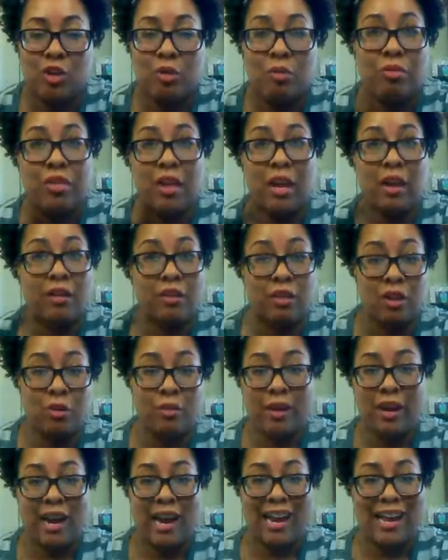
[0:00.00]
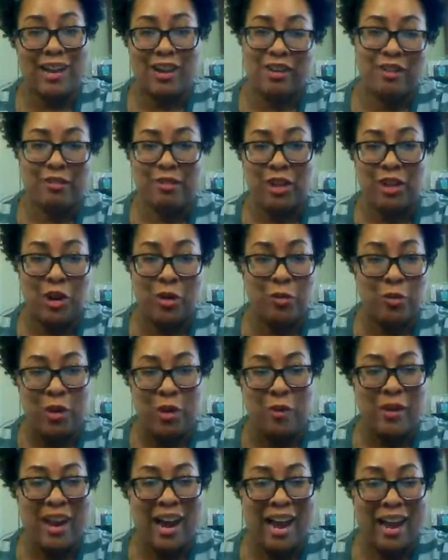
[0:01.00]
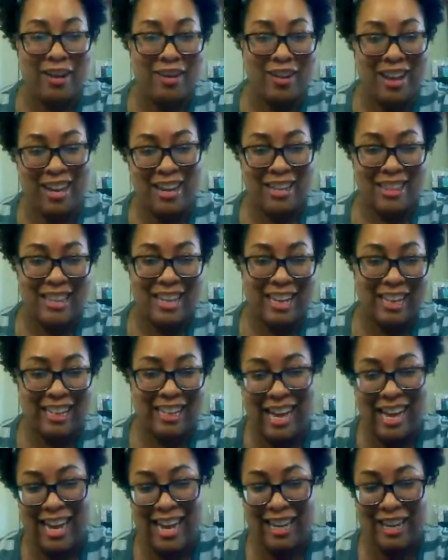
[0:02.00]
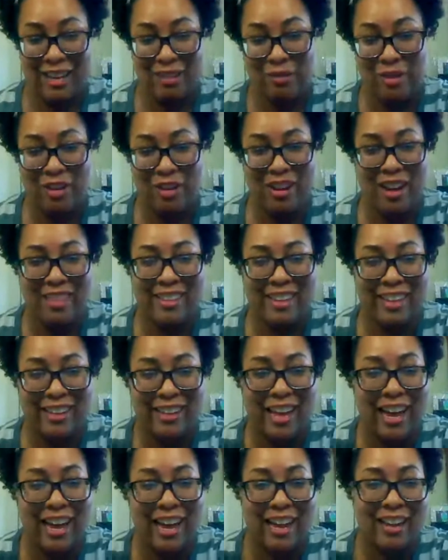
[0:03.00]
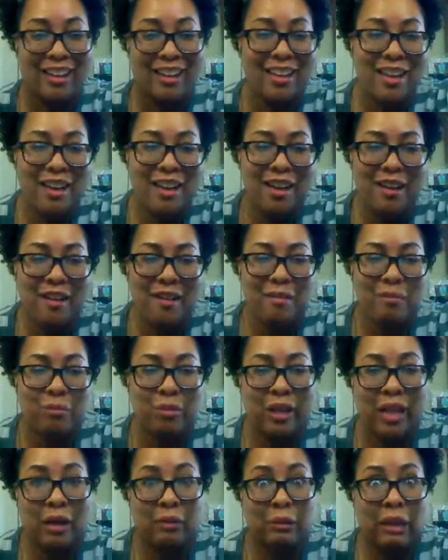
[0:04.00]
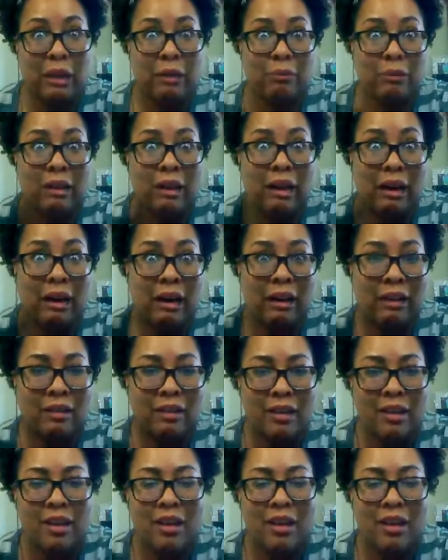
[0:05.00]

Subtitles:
you think you and I are anything alike, and we're nothing alike, blah blah blah.